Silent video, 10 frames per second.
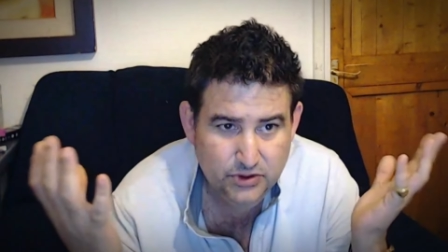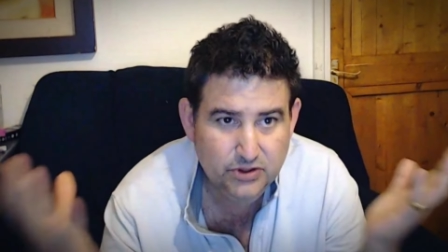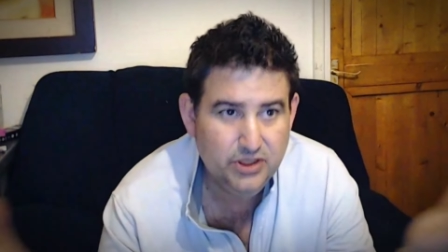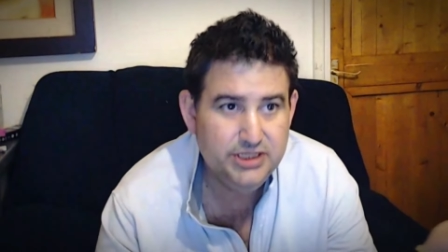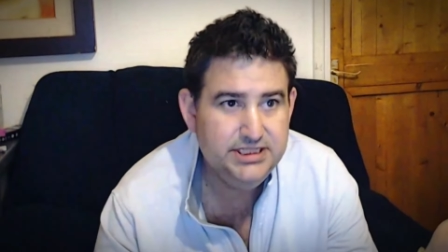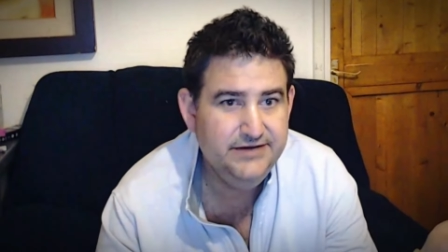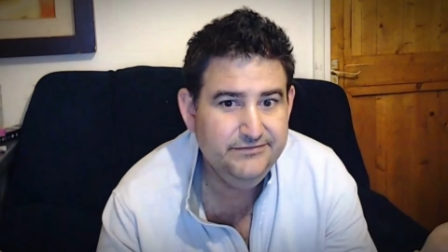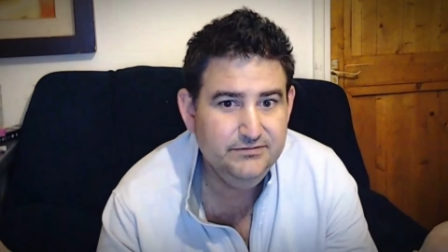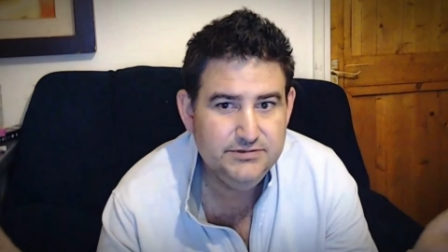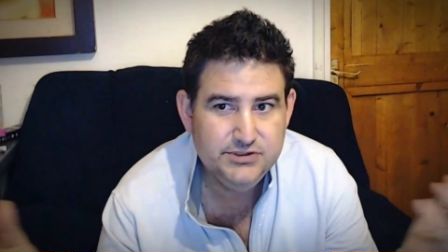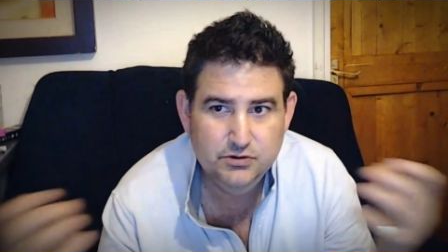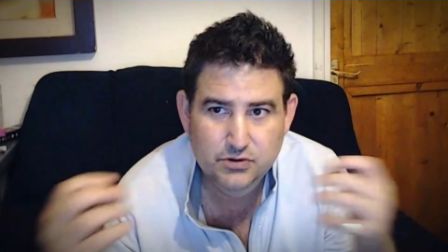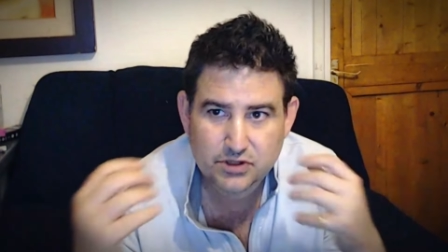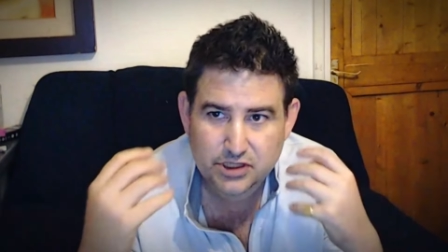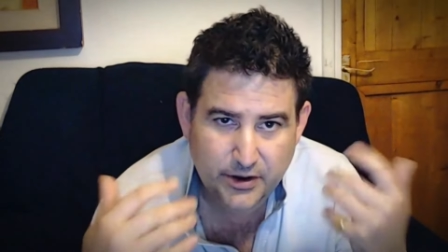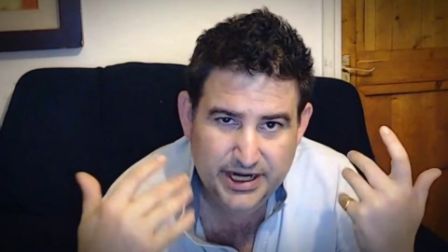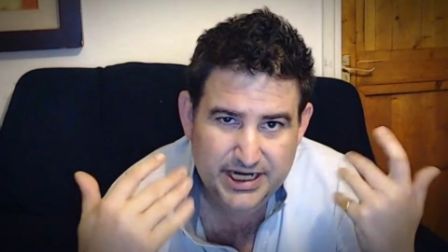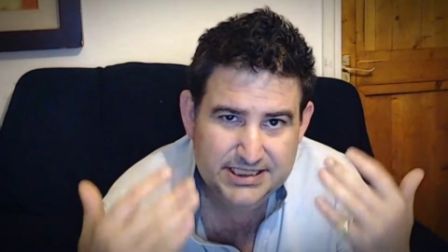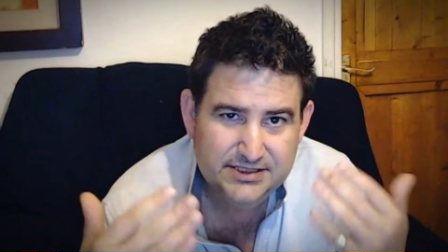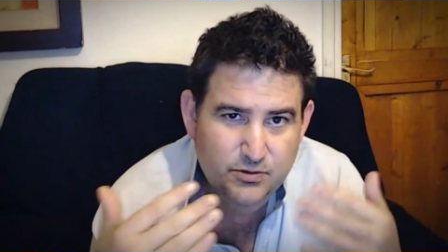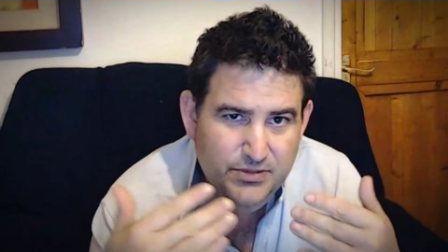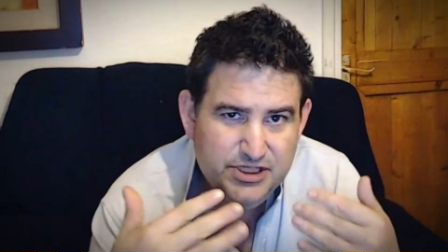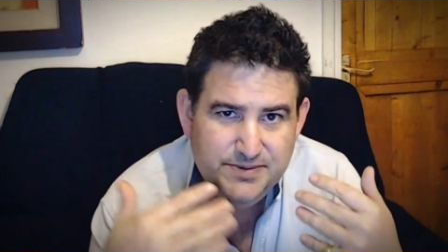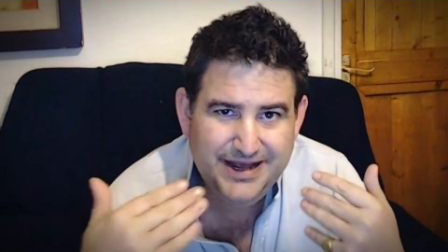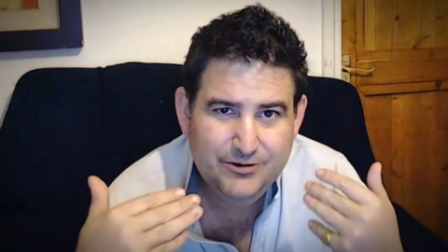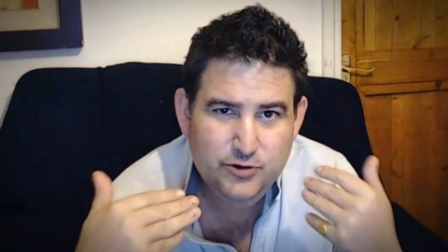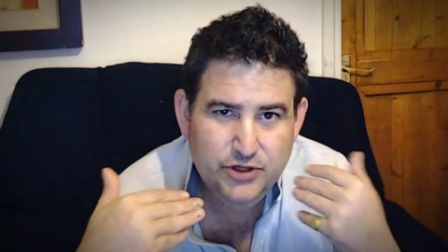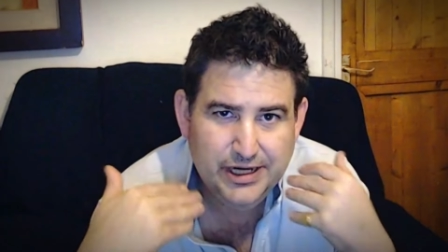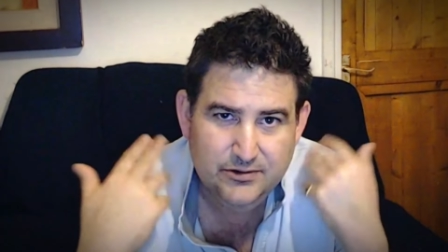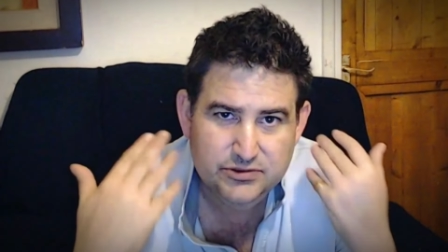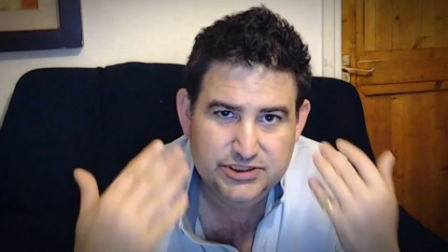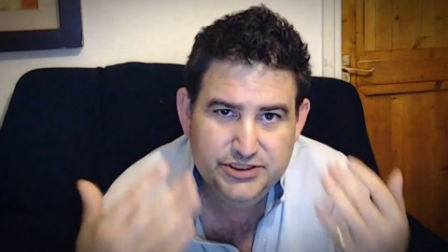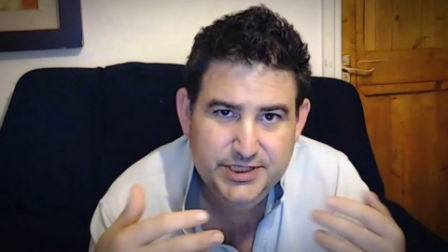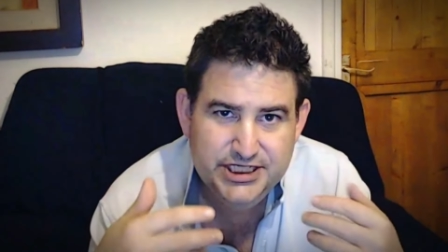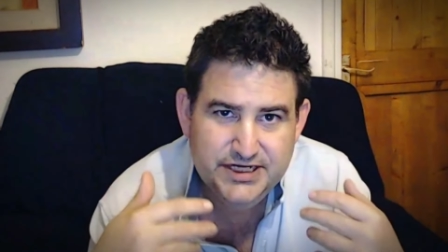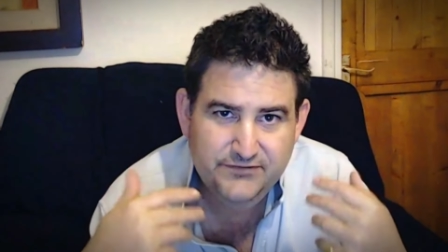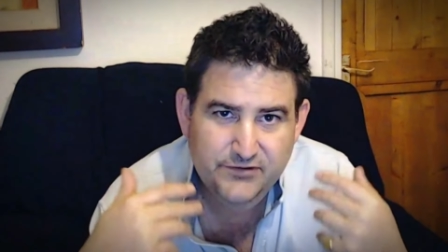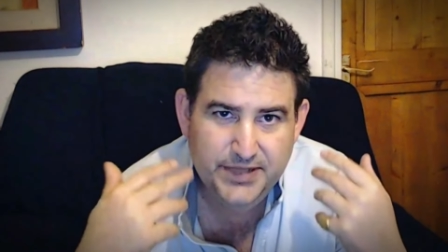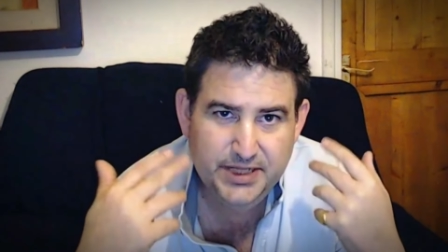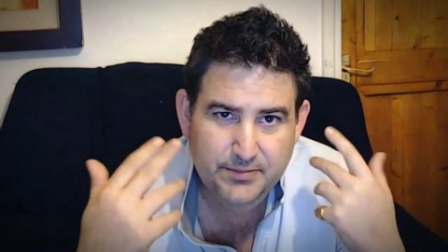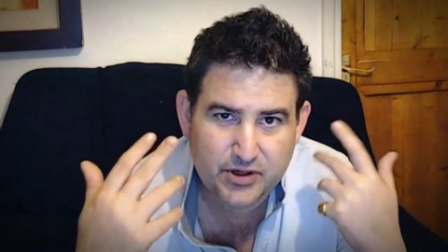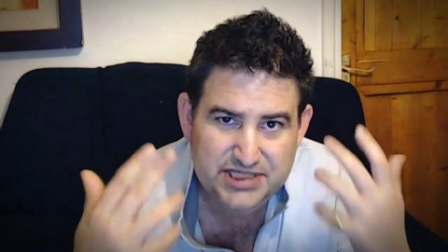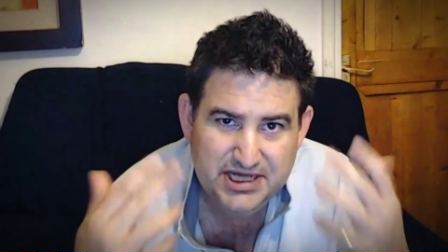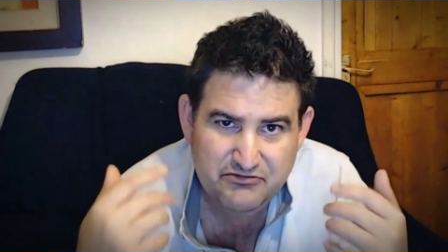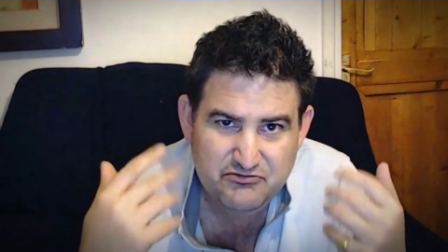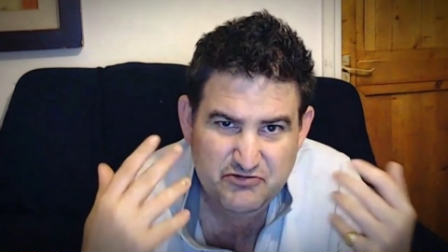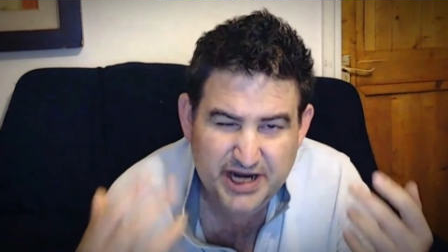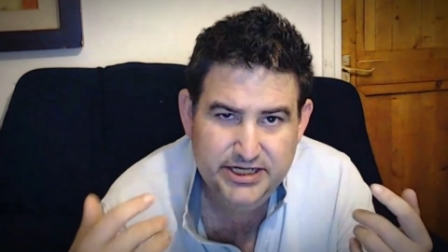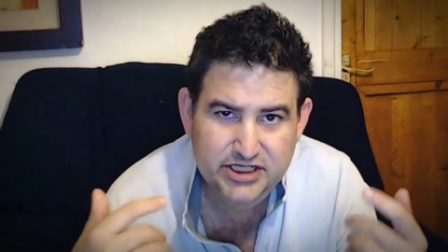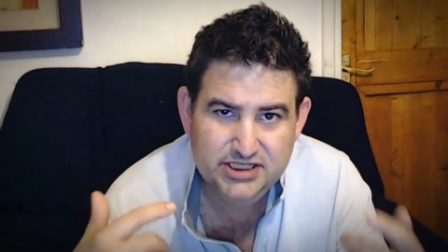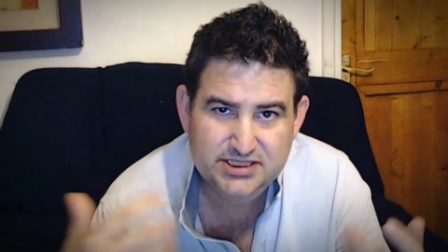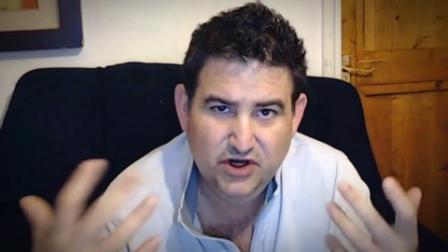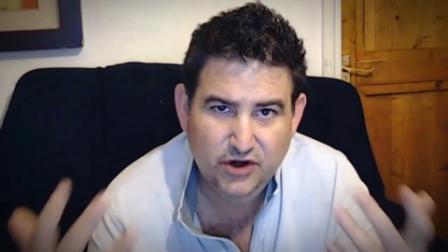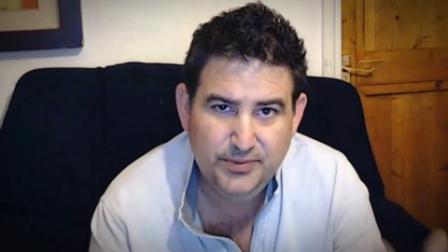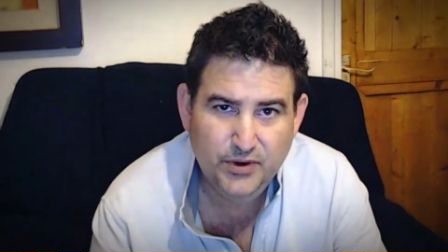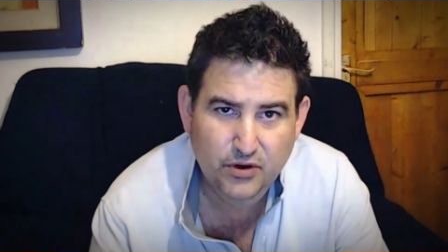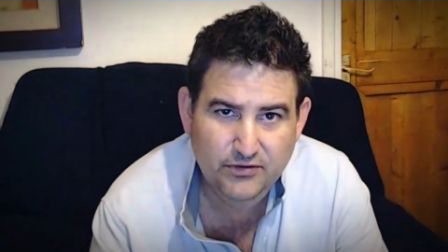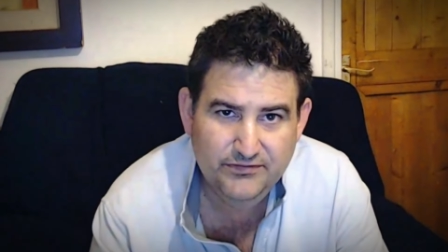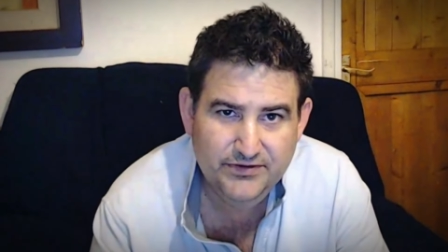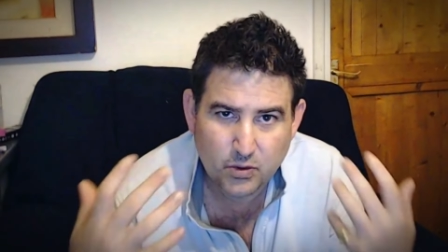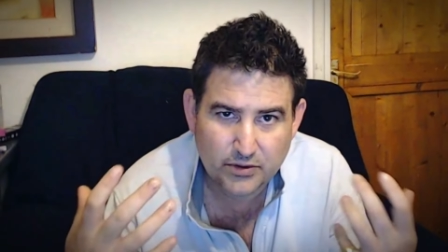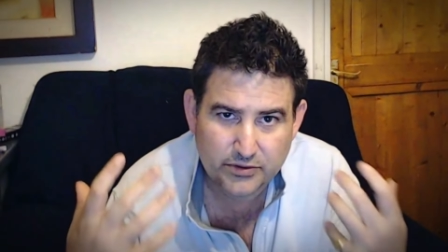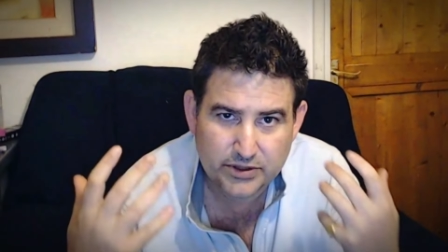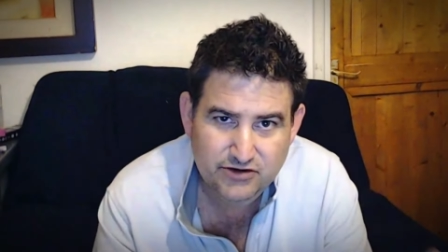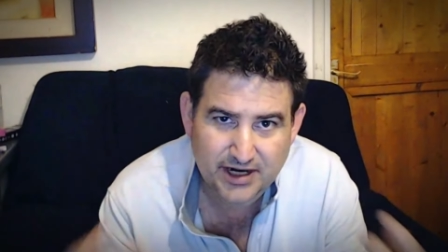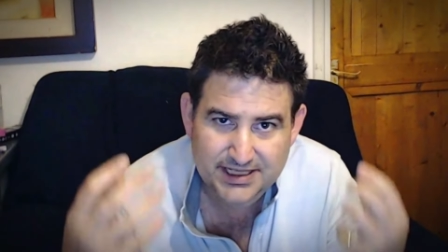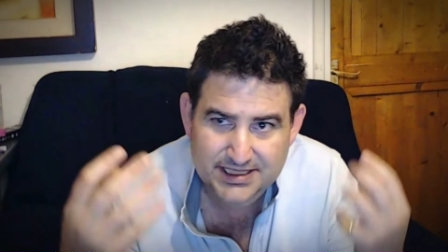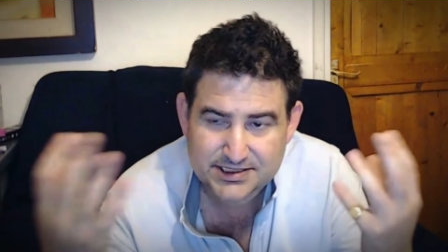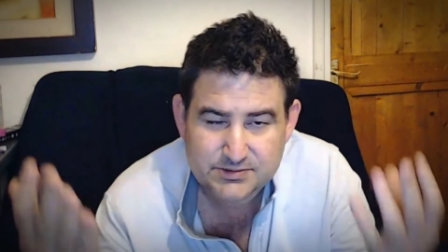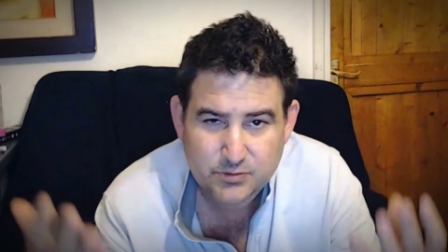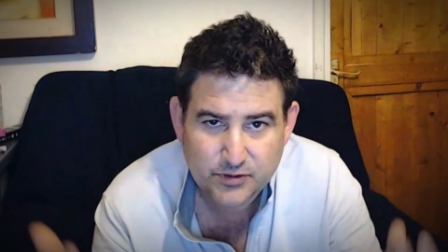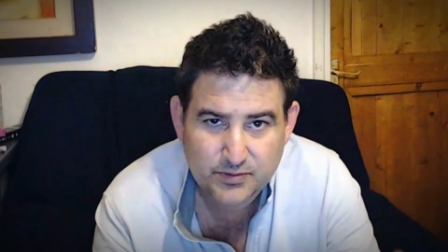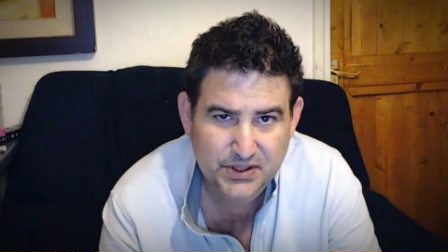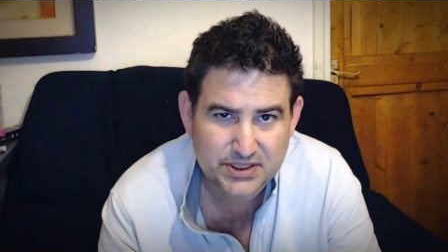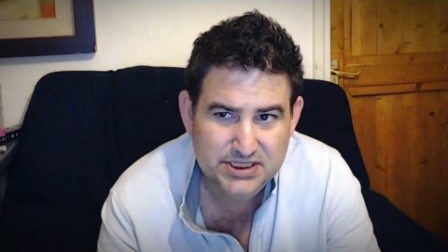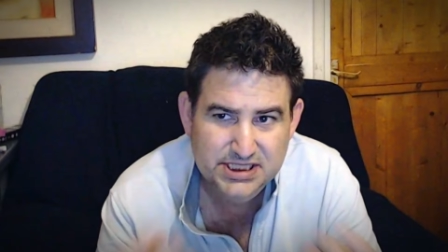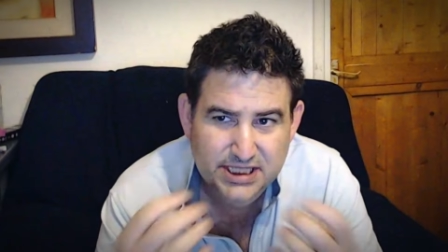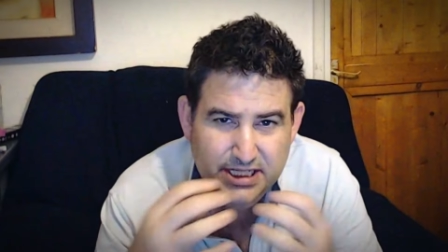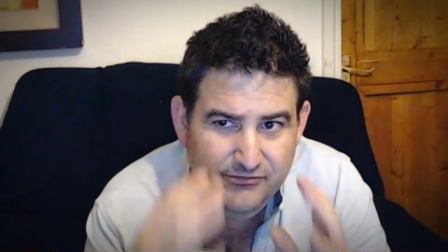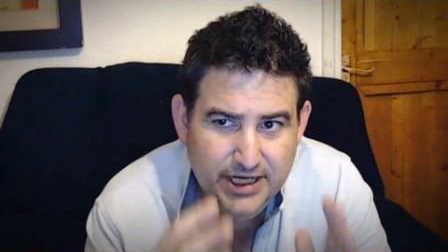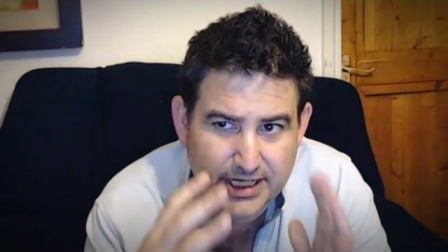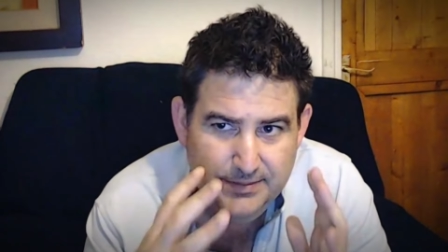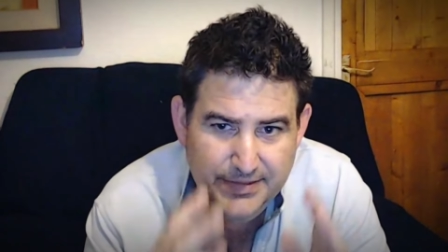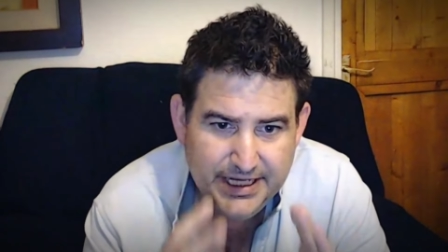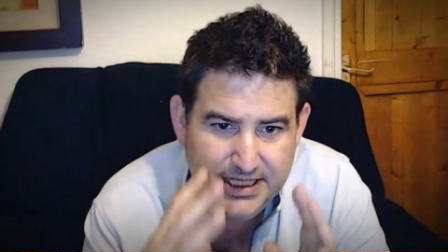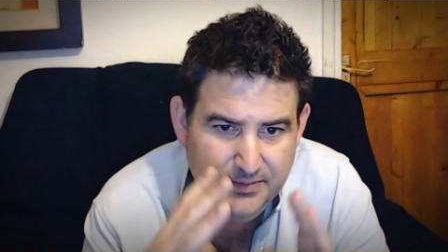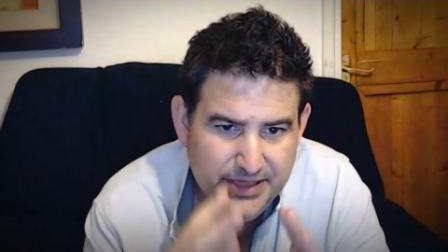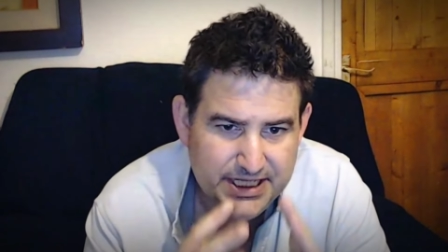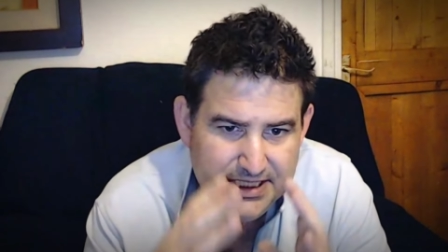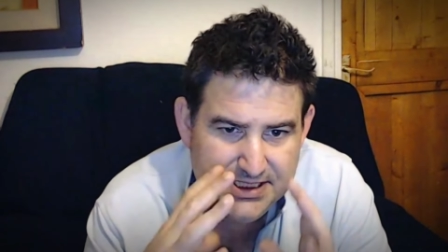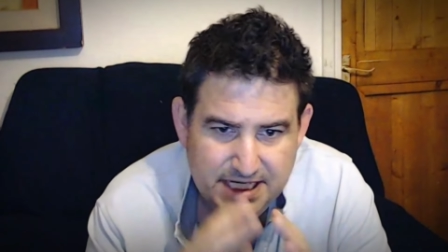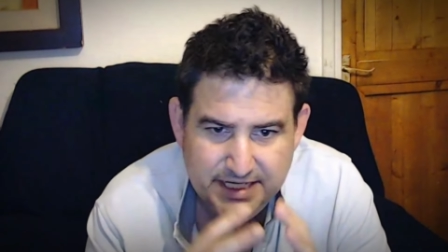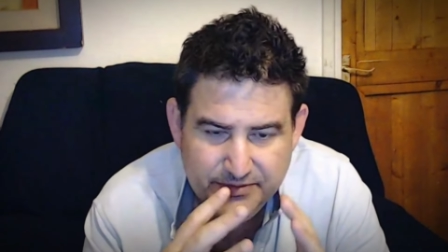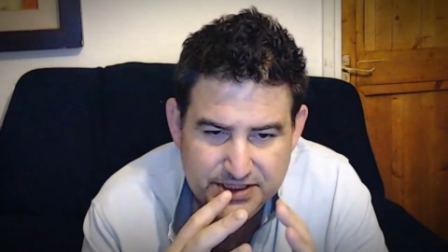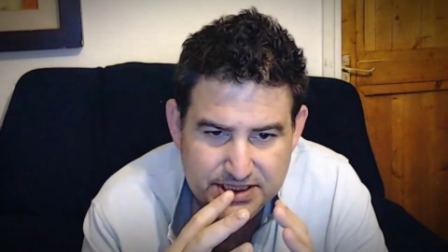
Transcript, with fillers: look like devils or, you know, and it's almost about who can outdo each other and be the most outrageous type of woke trans what person really make the biggest statement.